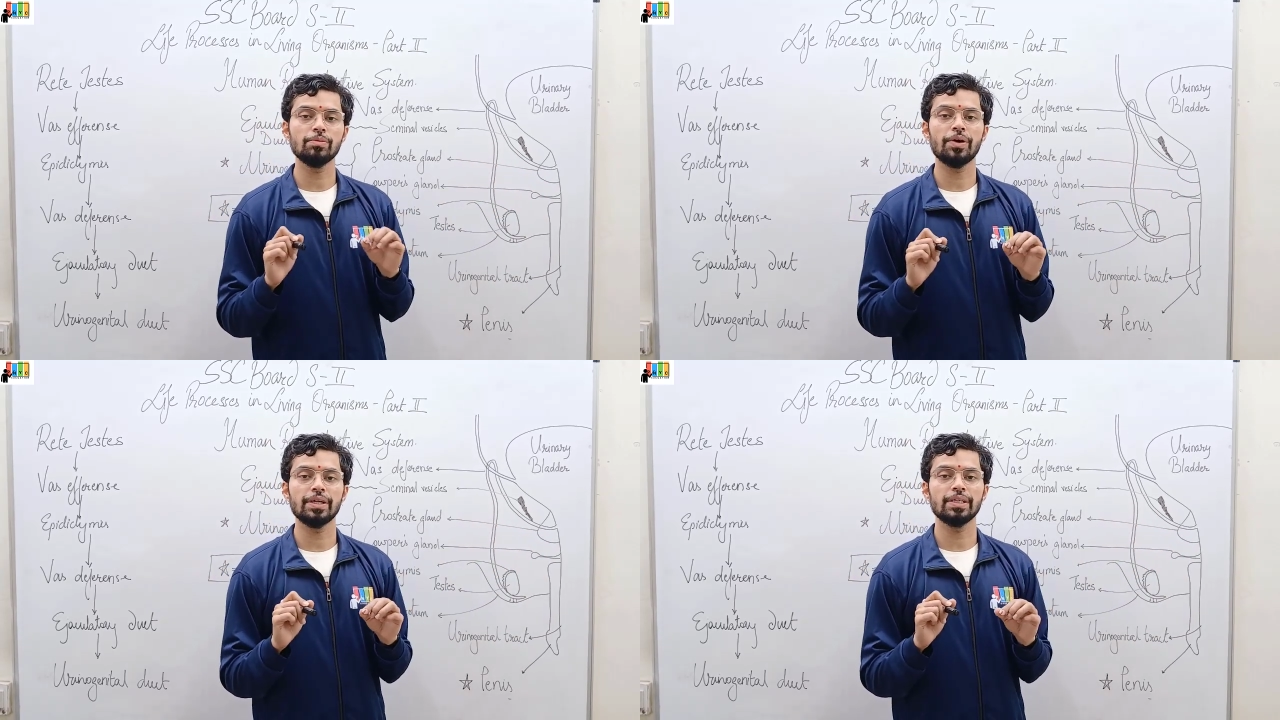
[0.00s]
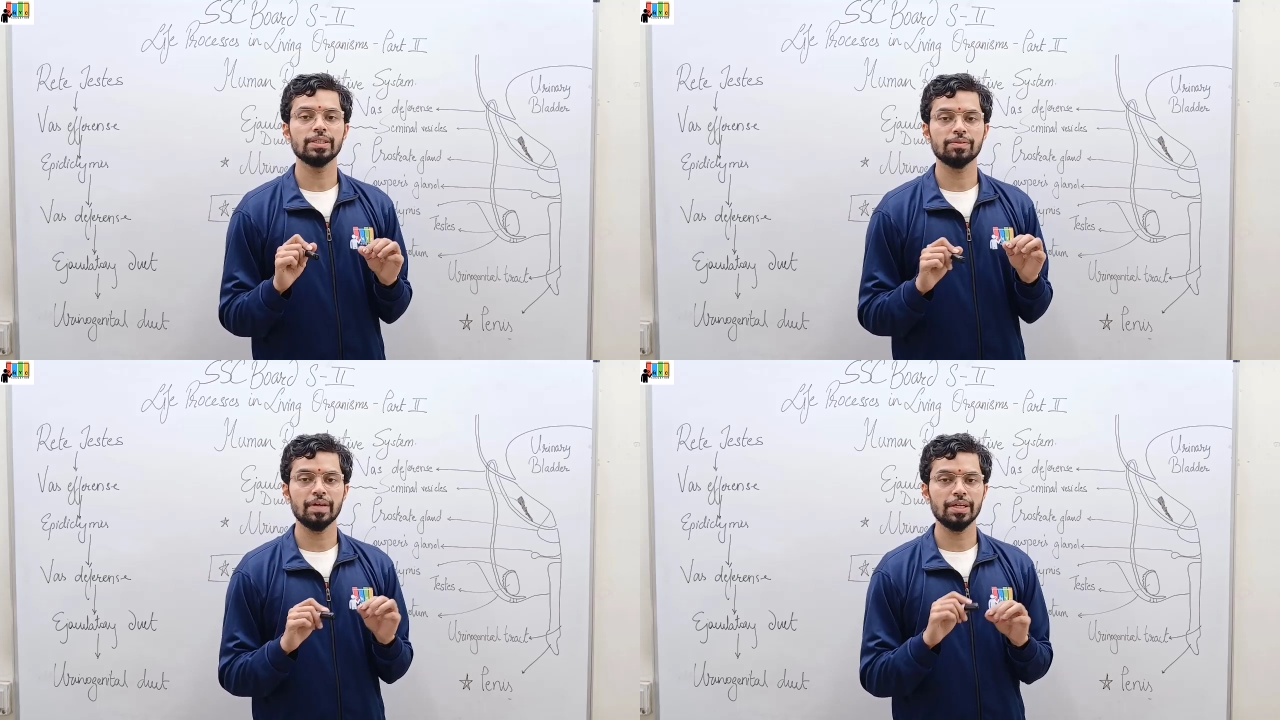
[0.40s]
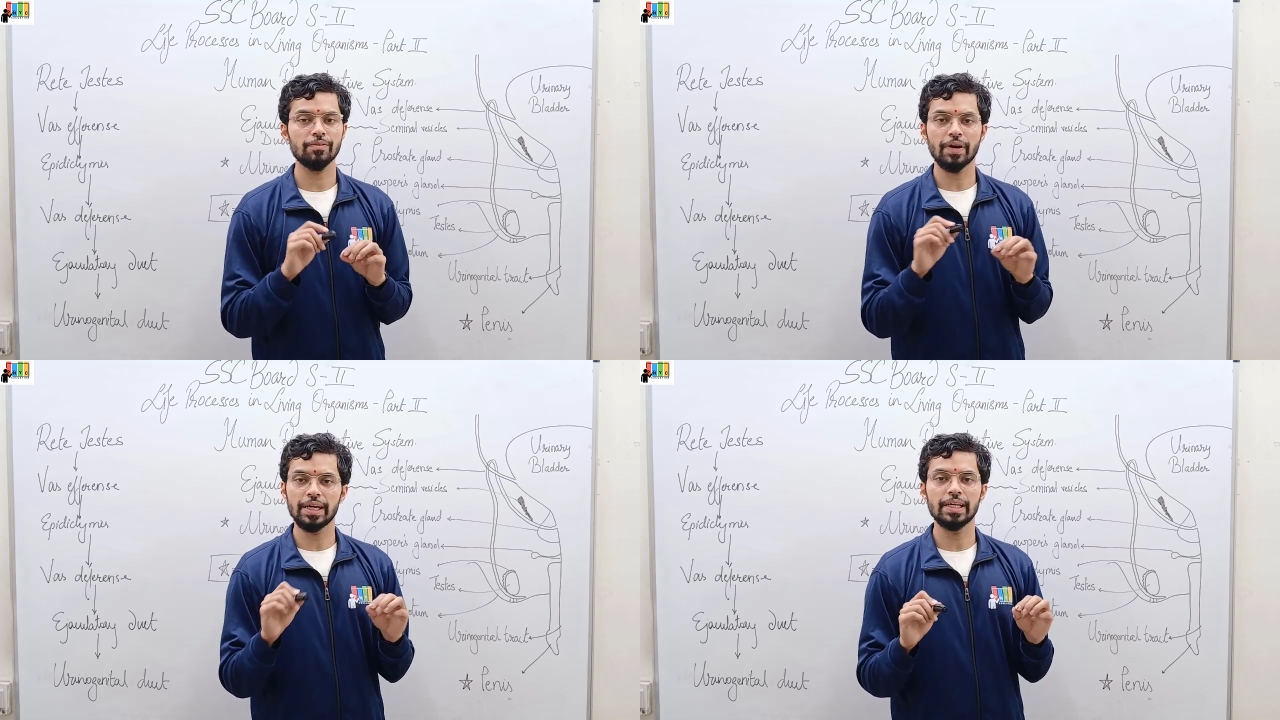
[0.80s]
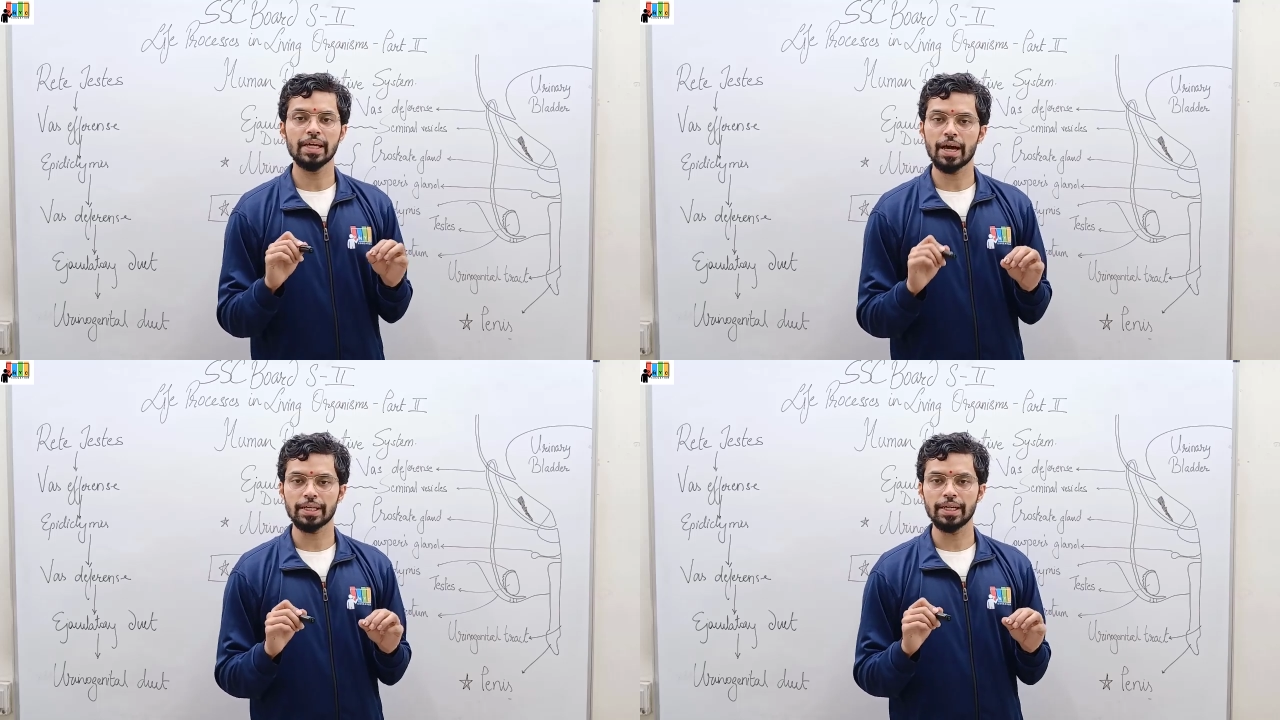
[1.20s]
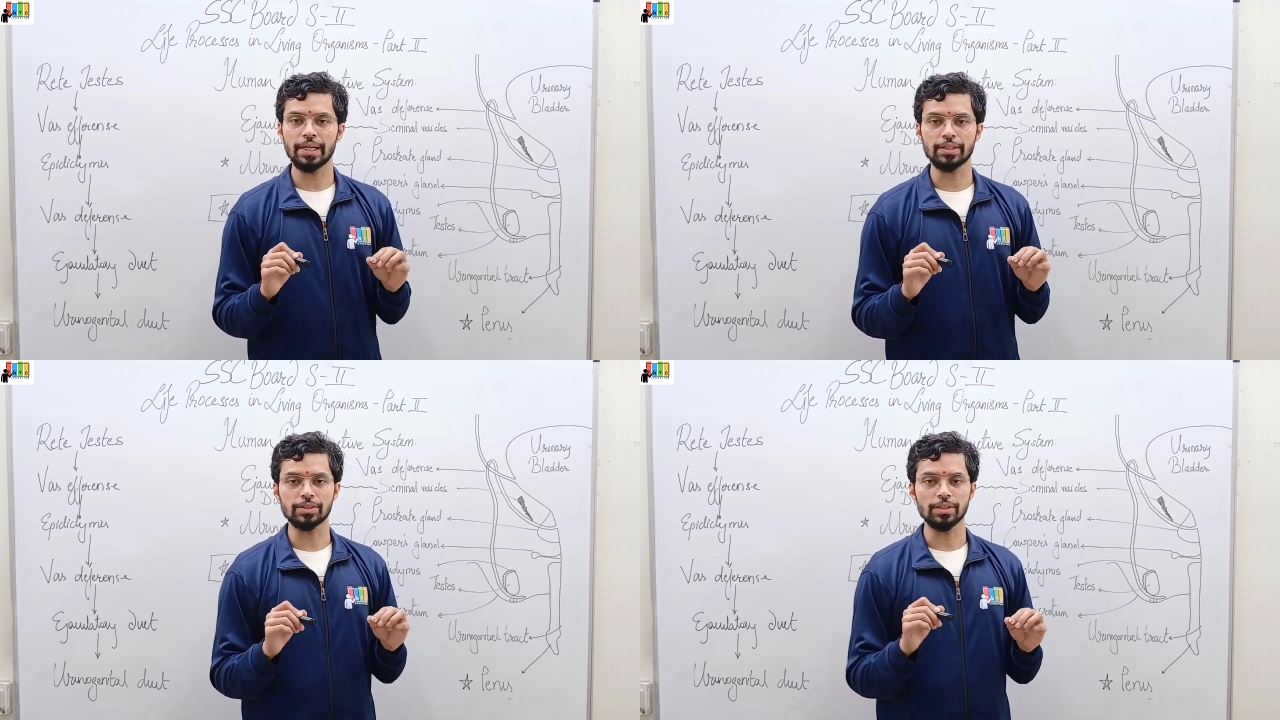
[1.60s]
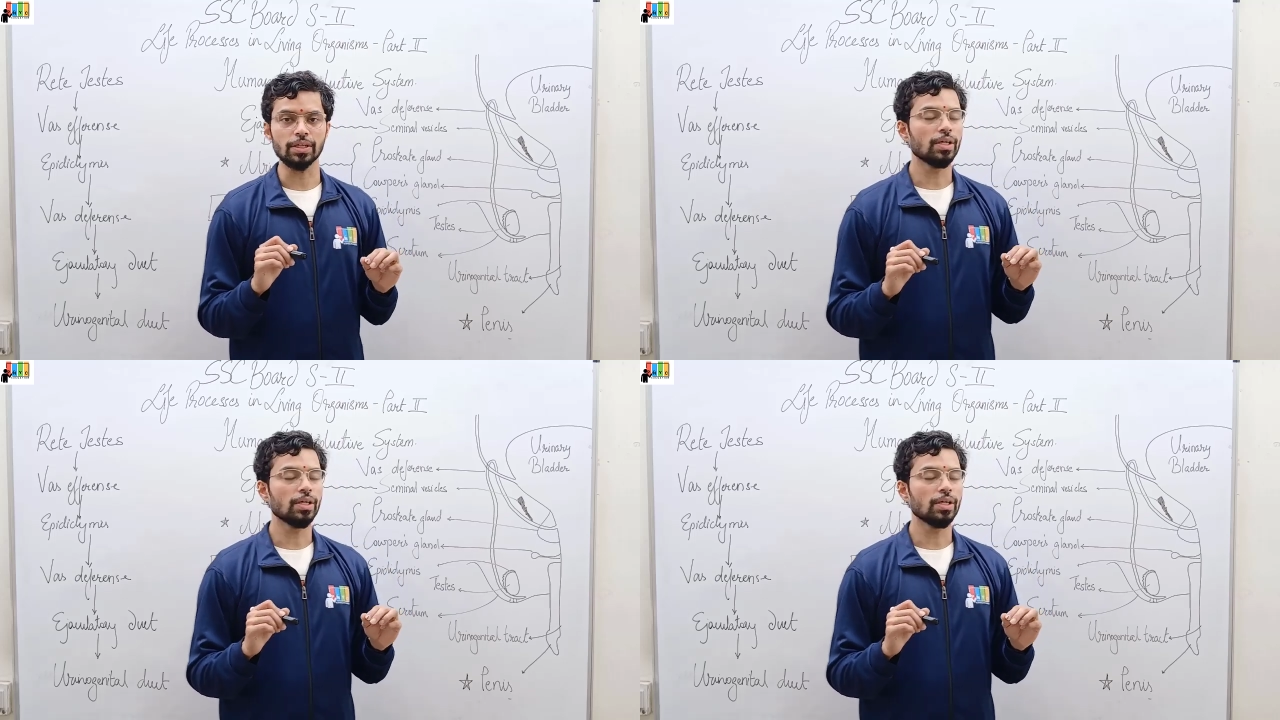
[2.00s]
body is very finely architectured.